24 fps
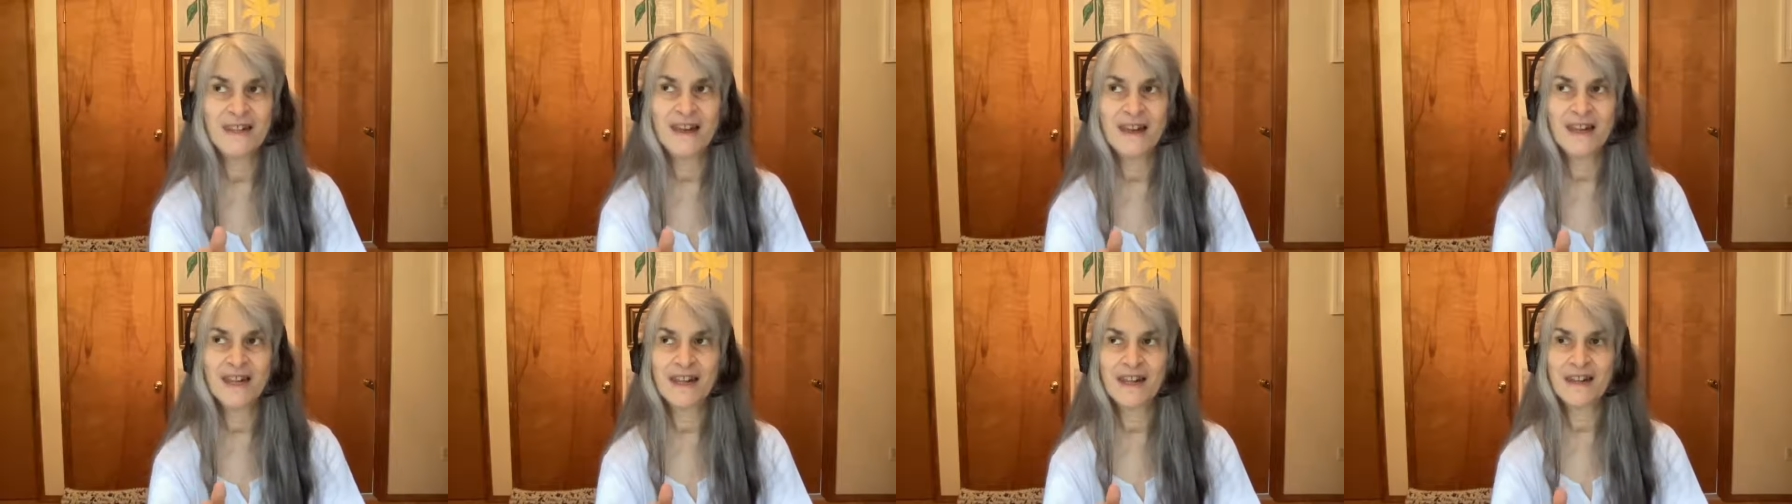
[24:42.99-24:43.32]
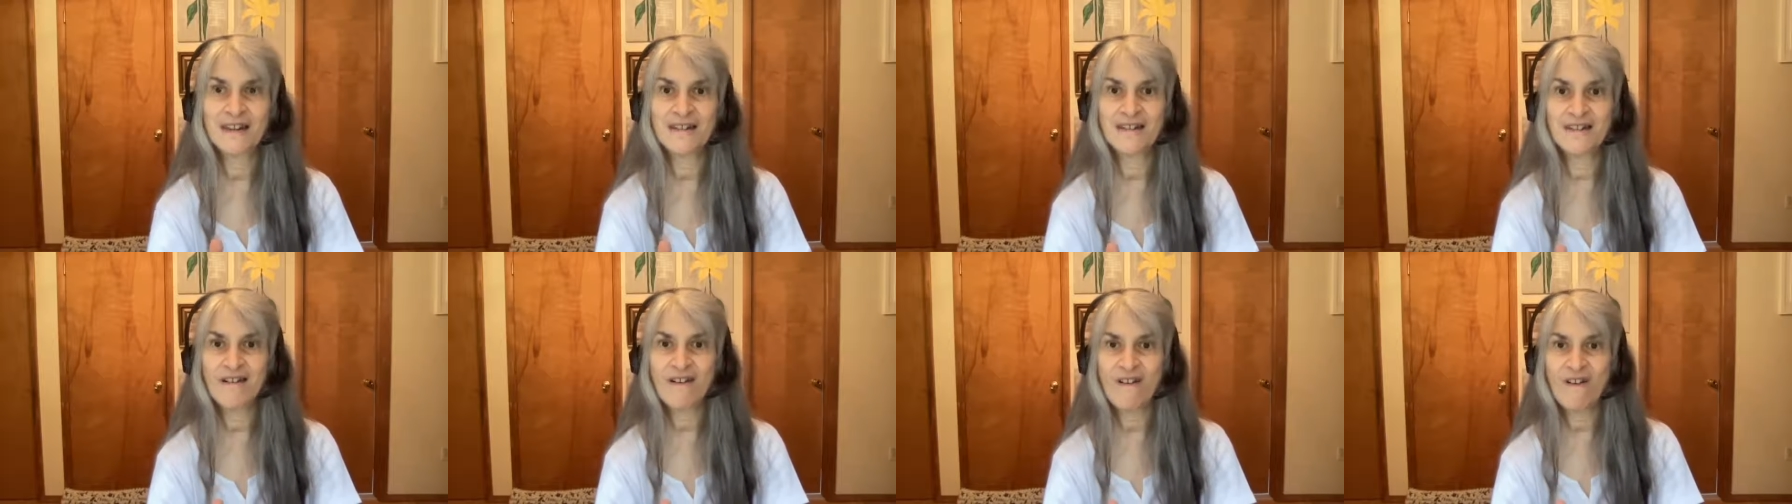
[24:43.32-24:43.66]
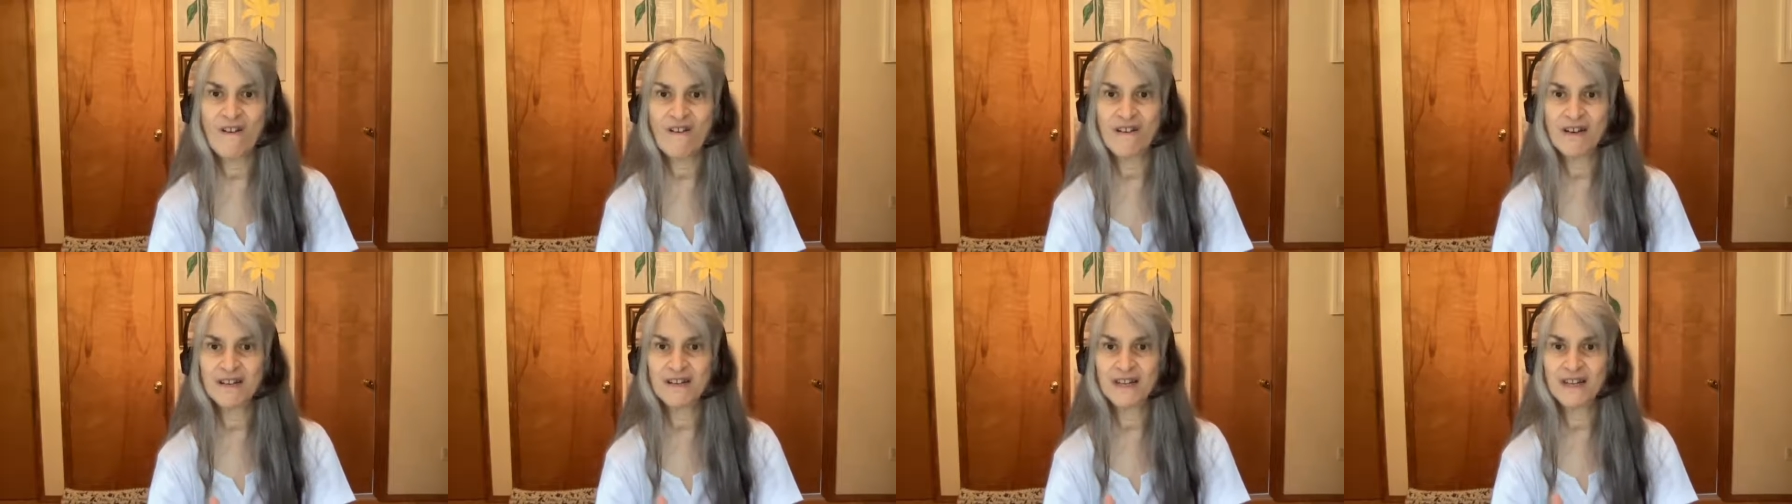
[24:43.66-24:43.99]
I can
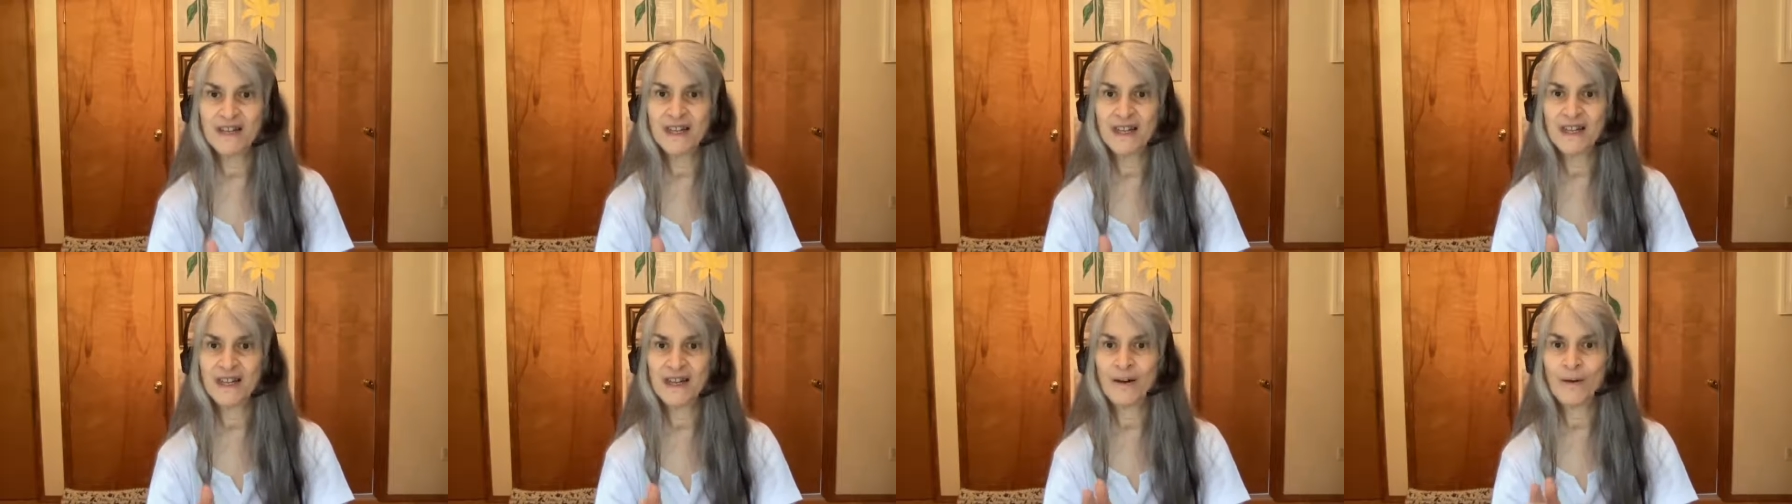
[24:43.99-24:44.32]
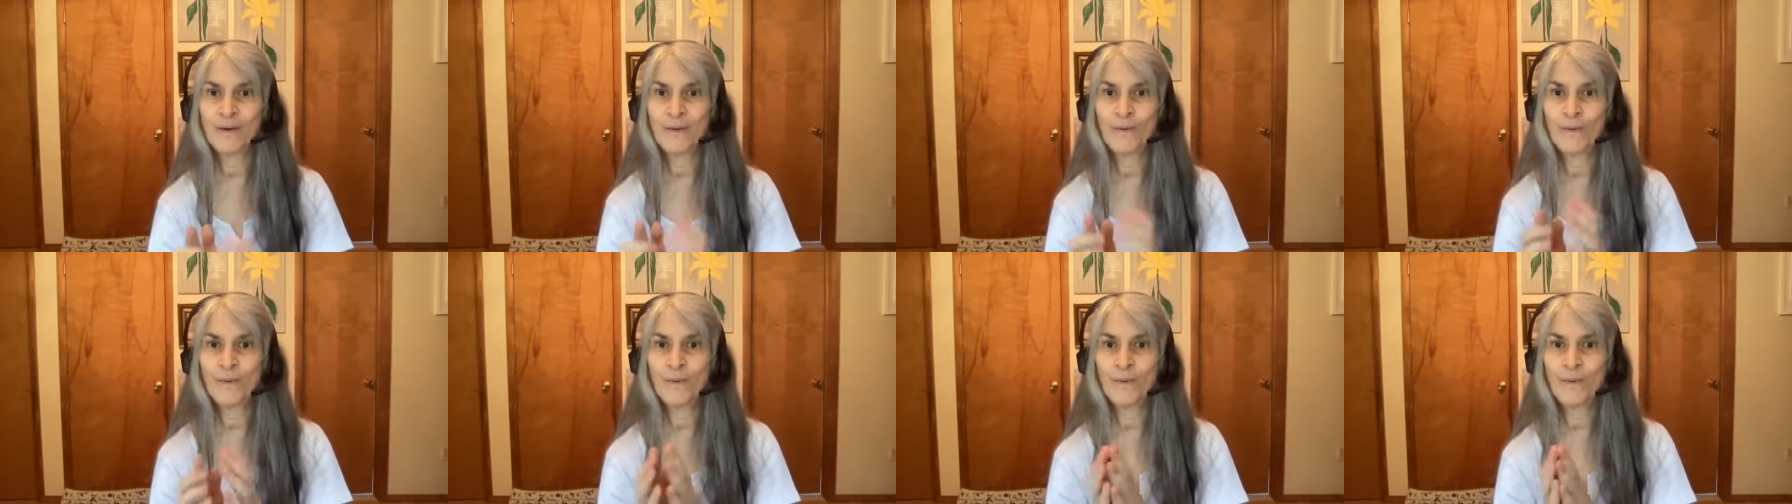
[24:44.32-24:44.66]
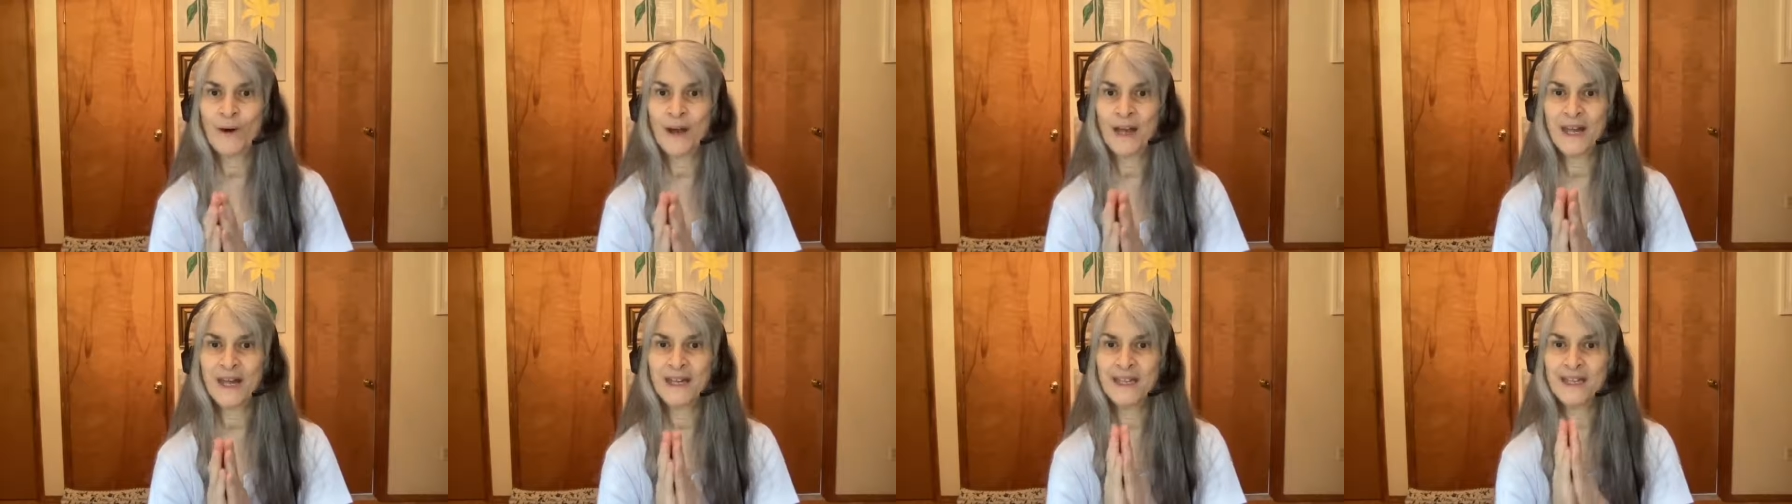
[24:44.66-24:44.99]
hardly
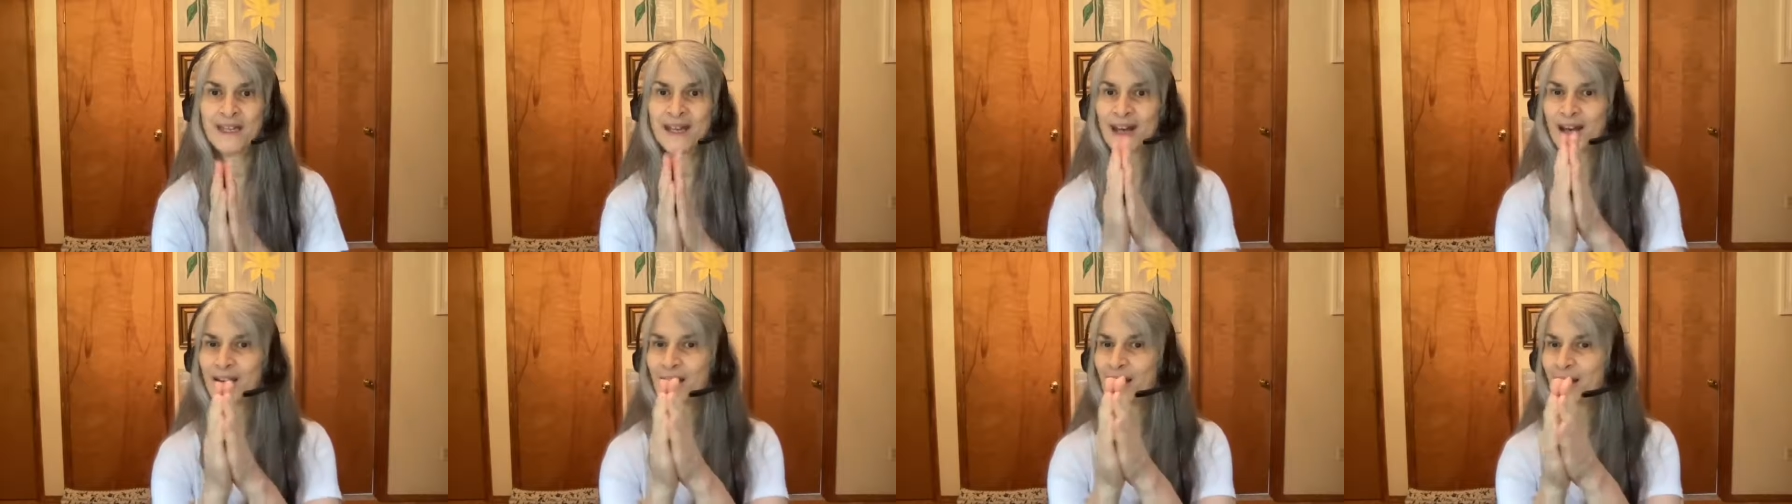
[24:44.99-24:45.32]
wait